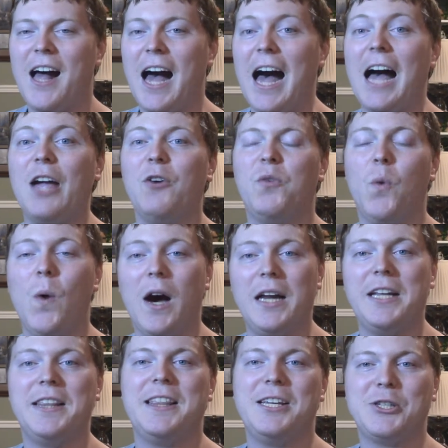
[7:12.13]
I've
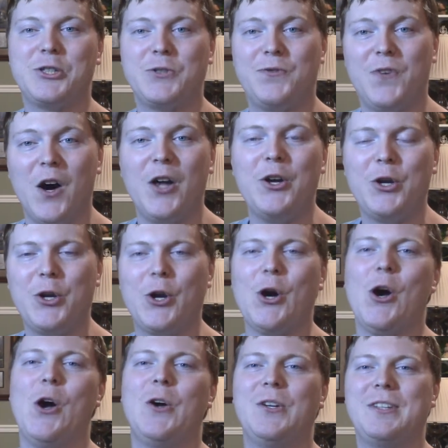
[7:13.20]
wanted this fun
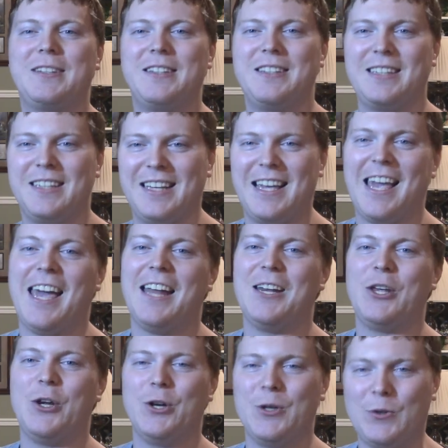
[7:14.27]
card to get
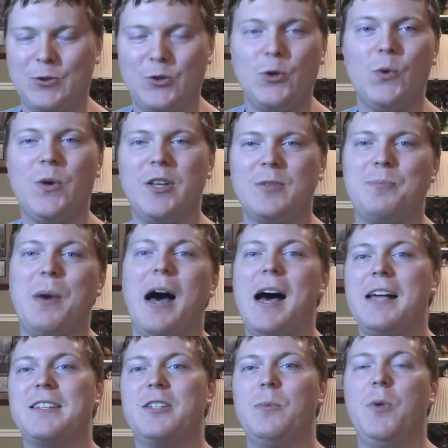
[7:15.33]
here as soon as
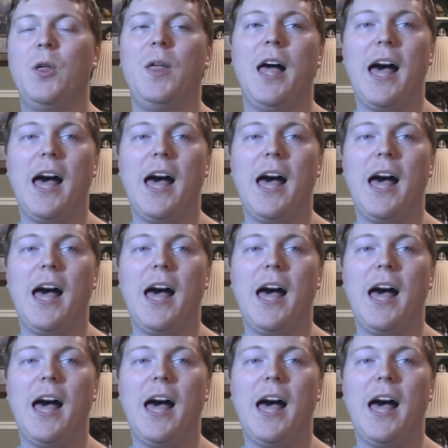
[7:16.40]
possible.